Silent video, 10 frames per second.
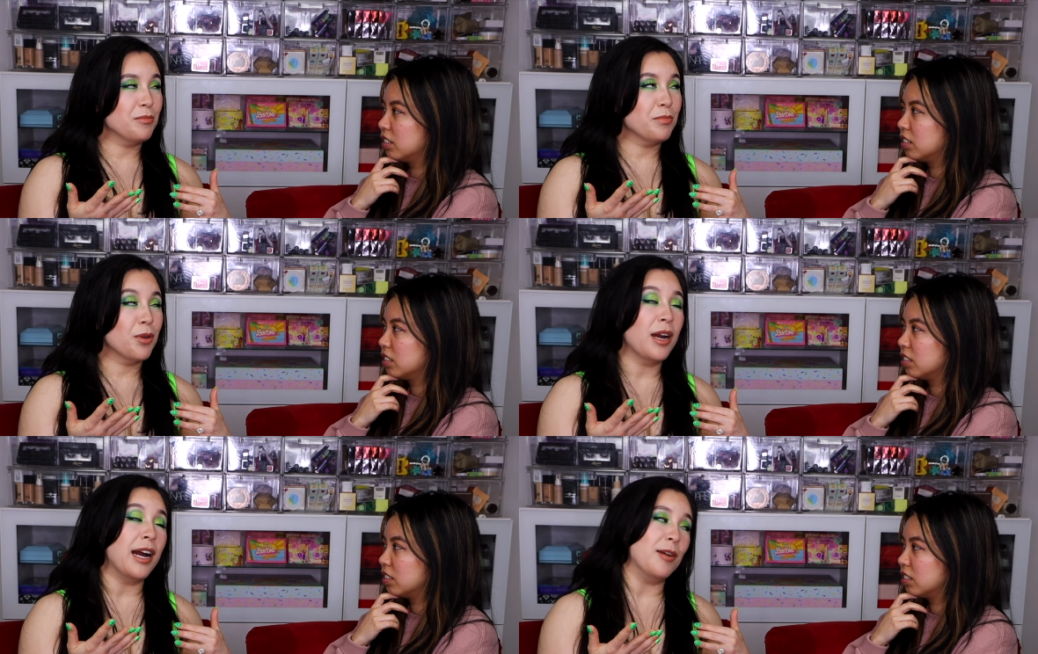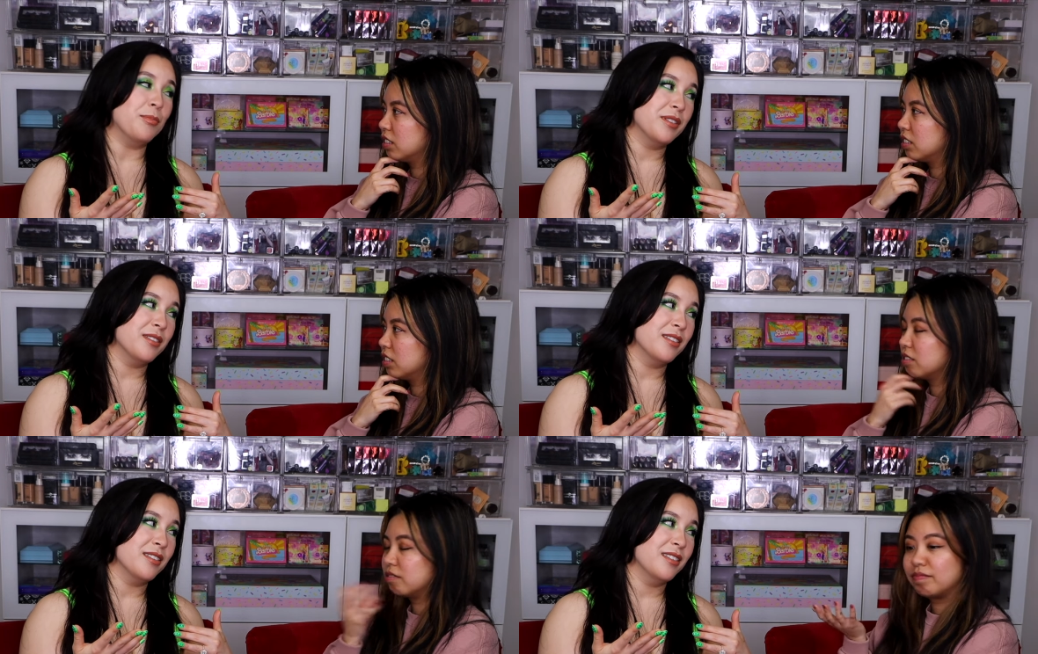Speaker 1: Perhaps.
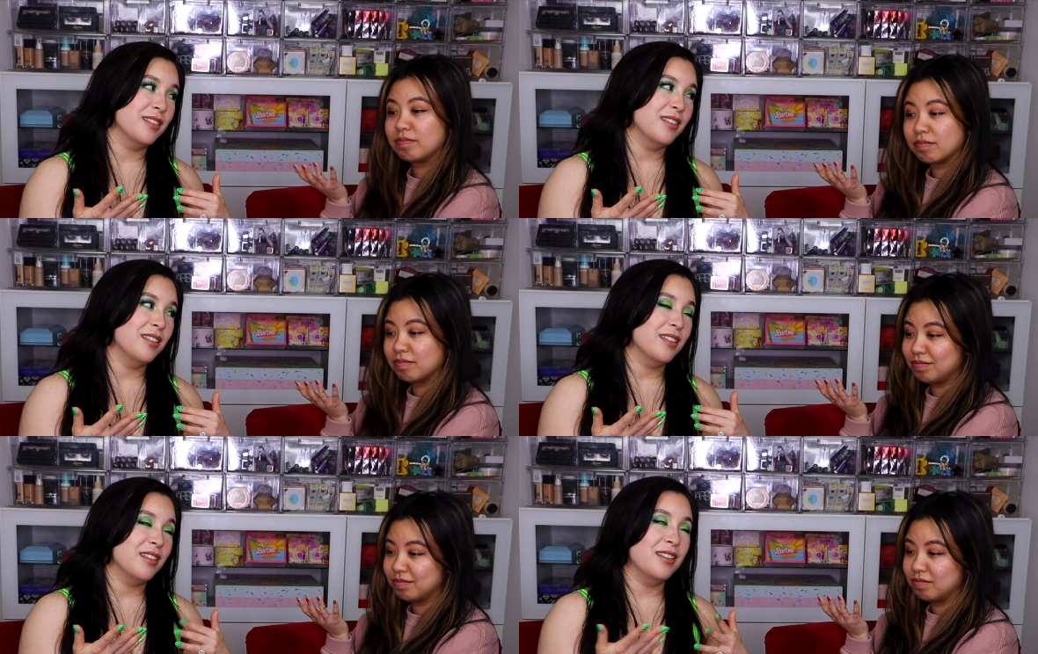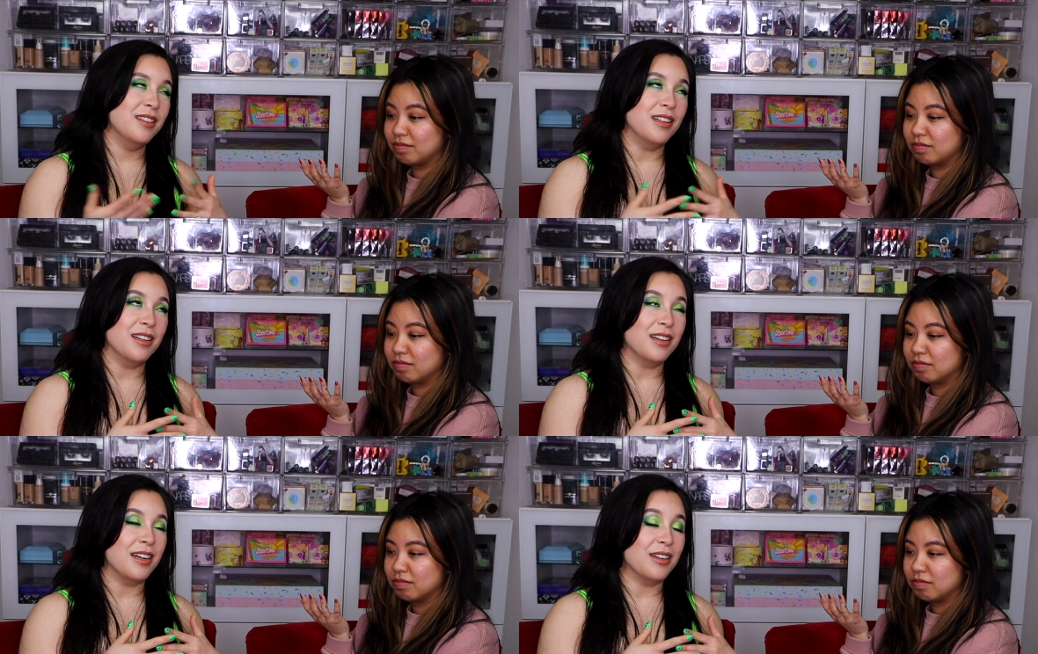
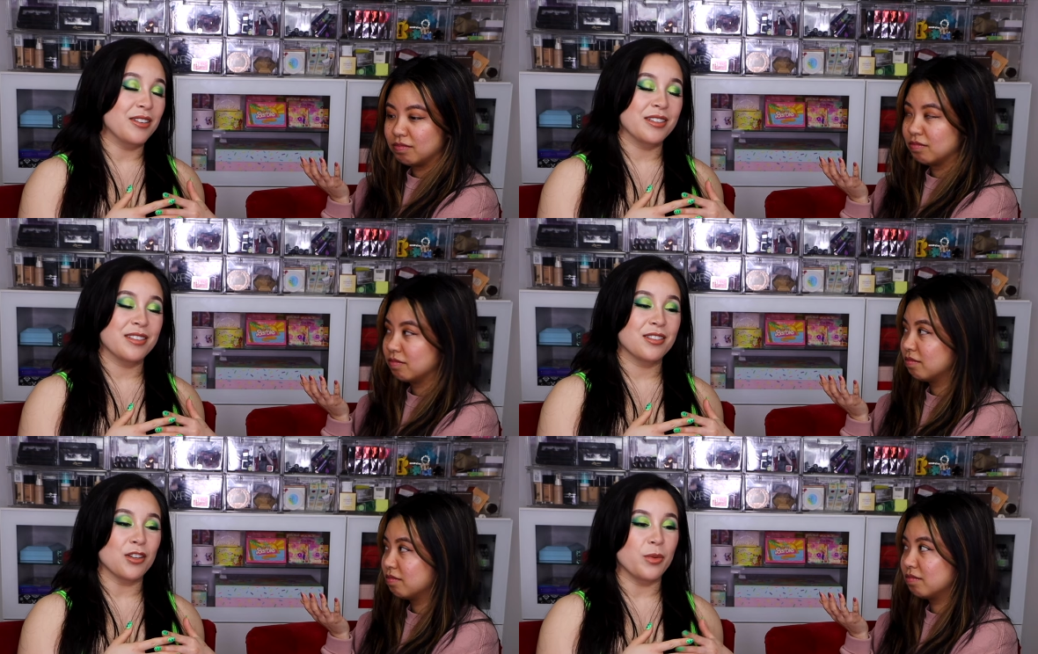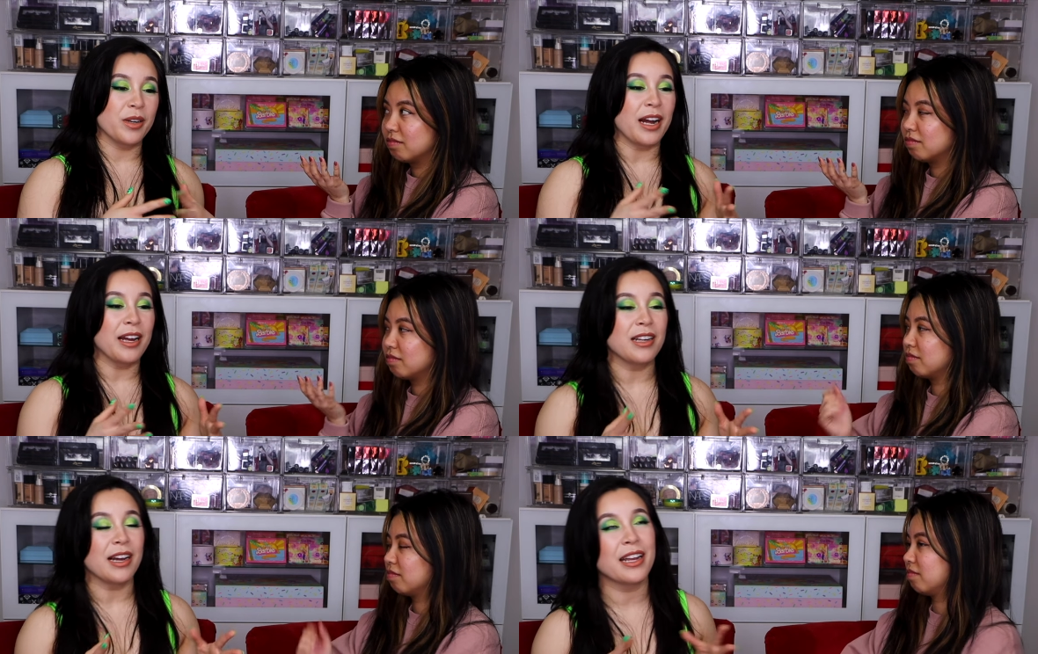Uh, it's so weird. I
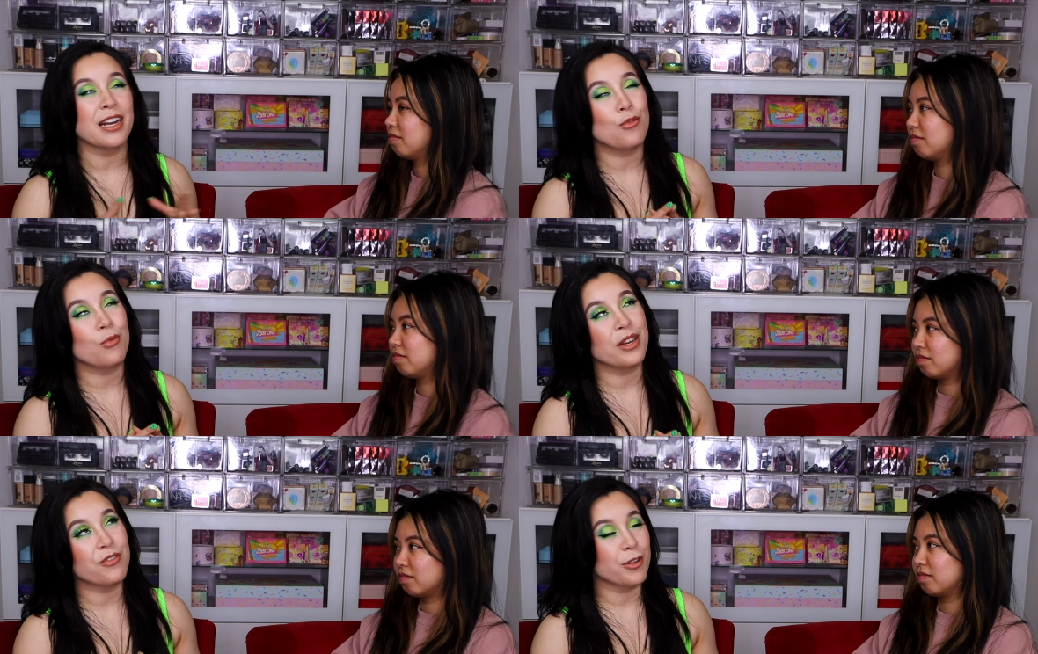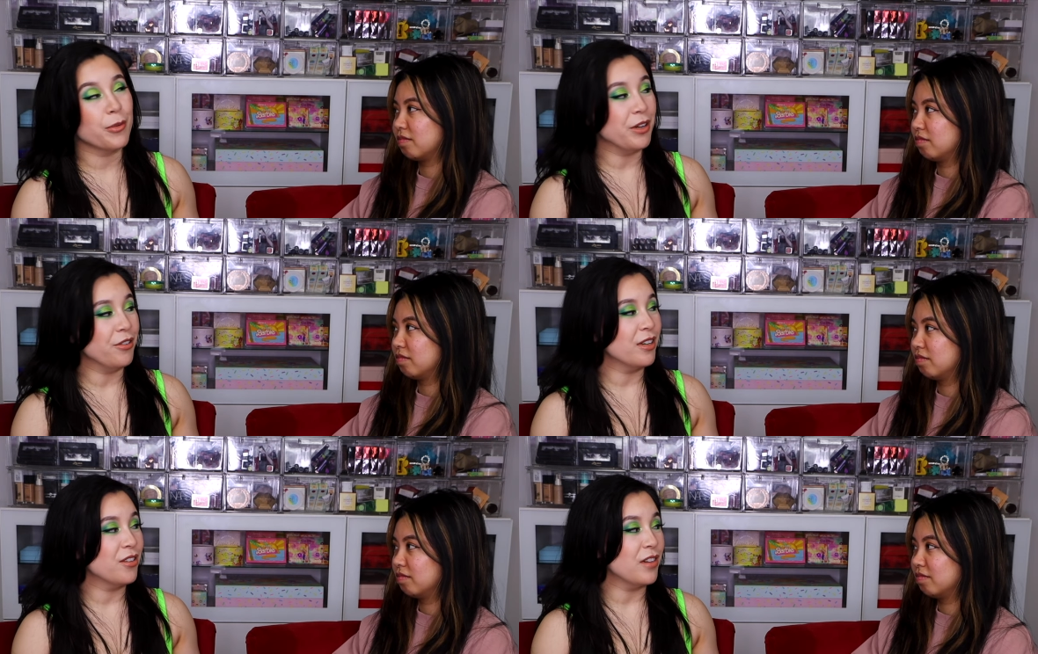I cannot wait for the
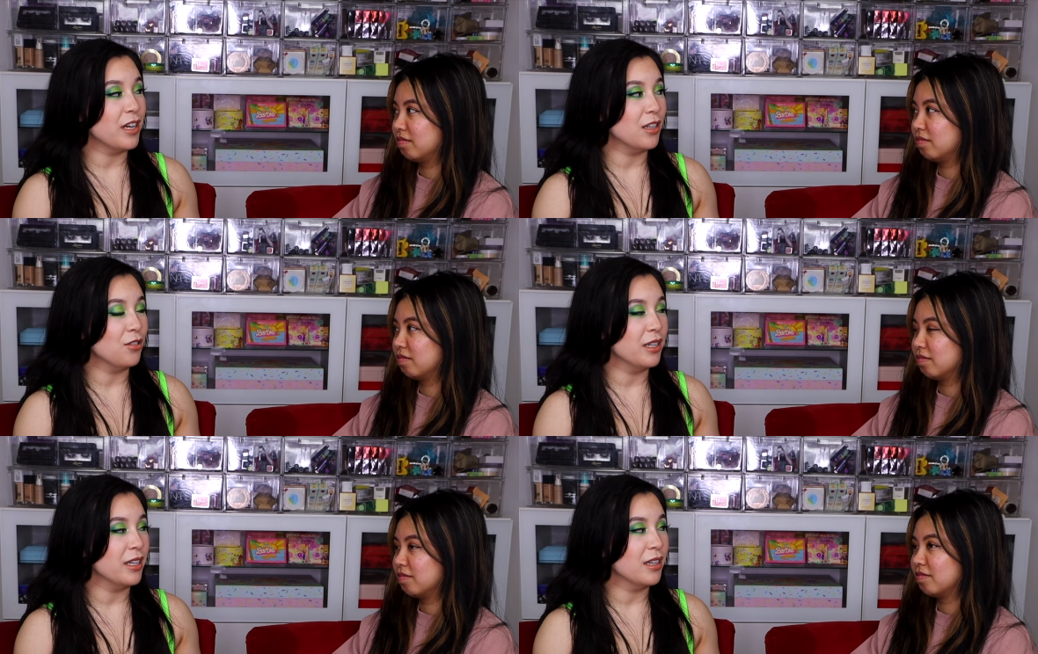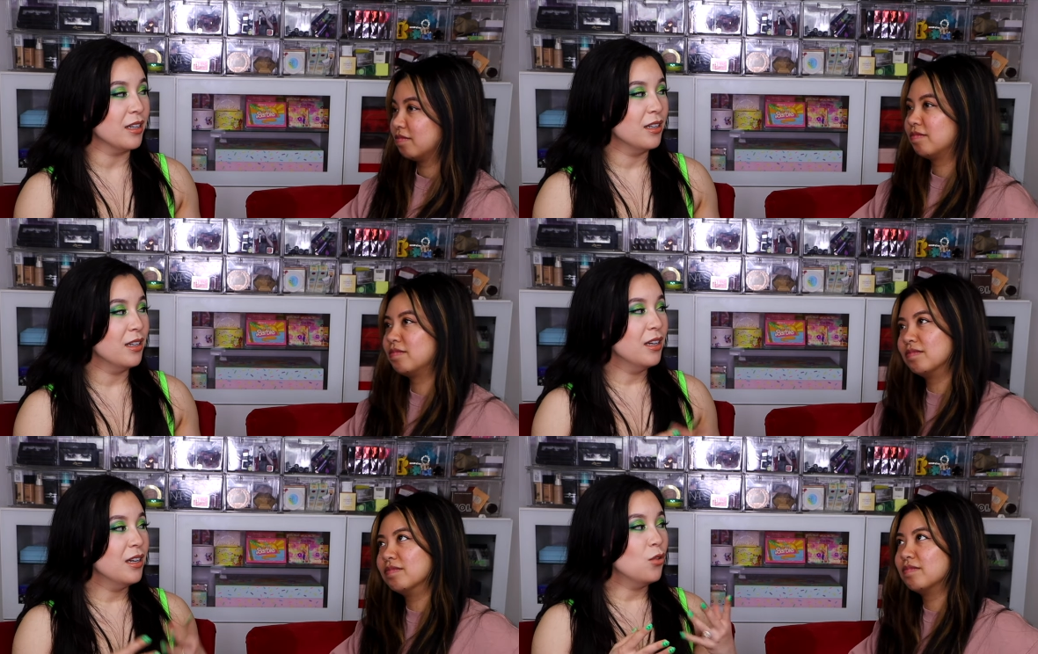reunion to find out like
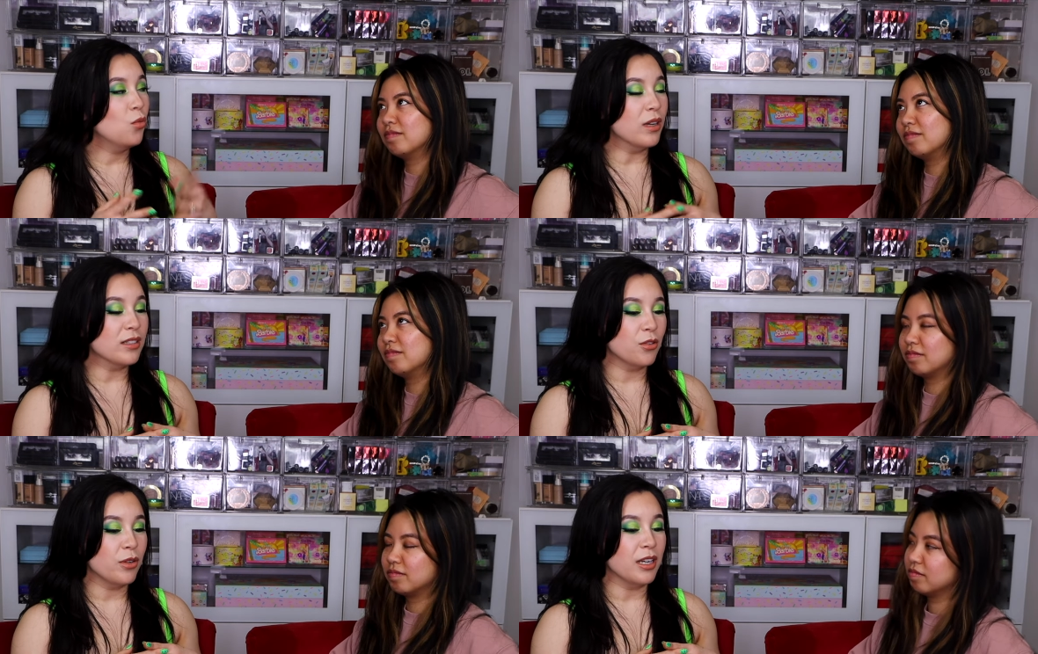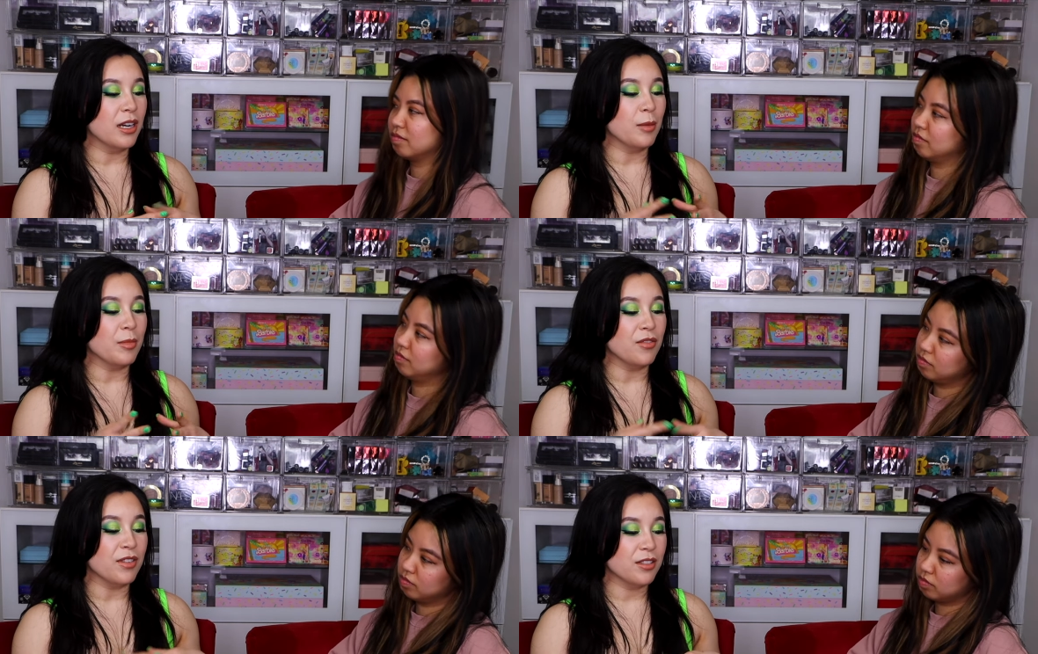mm-hmm. what's going on. I'm
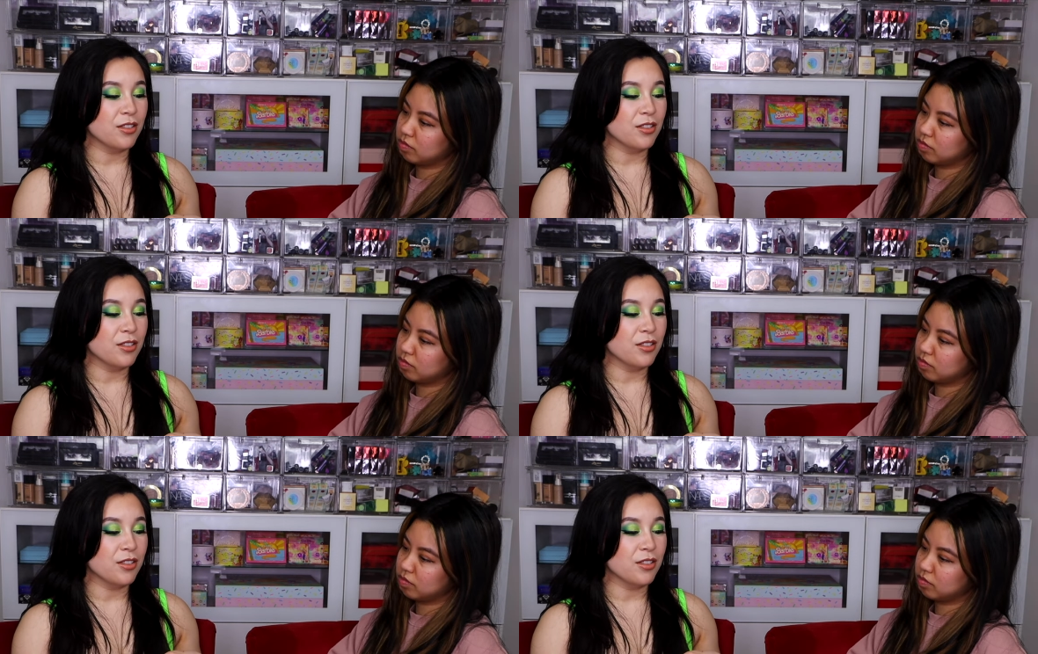convinced